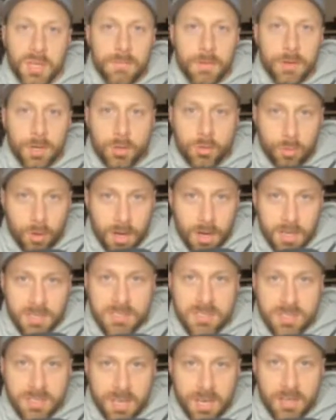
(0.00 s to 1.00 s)
in
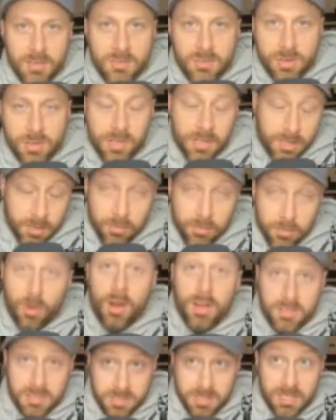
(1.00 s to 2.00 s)
recruiting
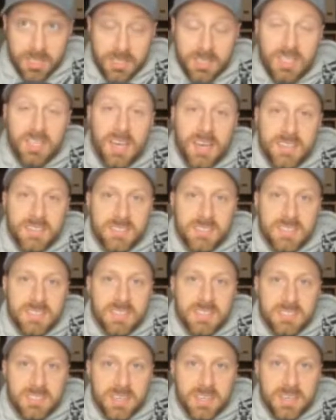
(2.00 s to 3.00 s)
across the country,
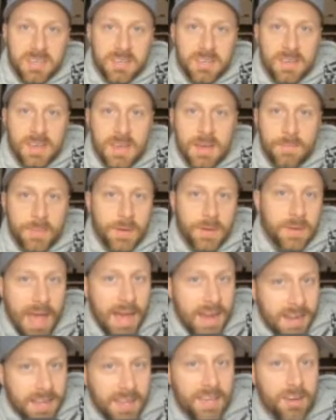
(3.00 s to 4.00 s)
across the the
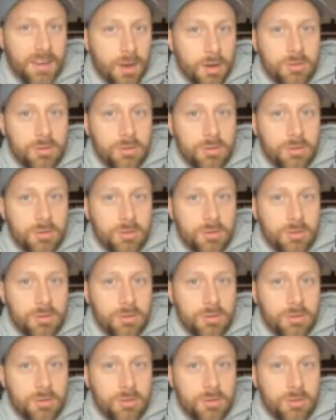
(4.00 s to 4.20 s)
SEC.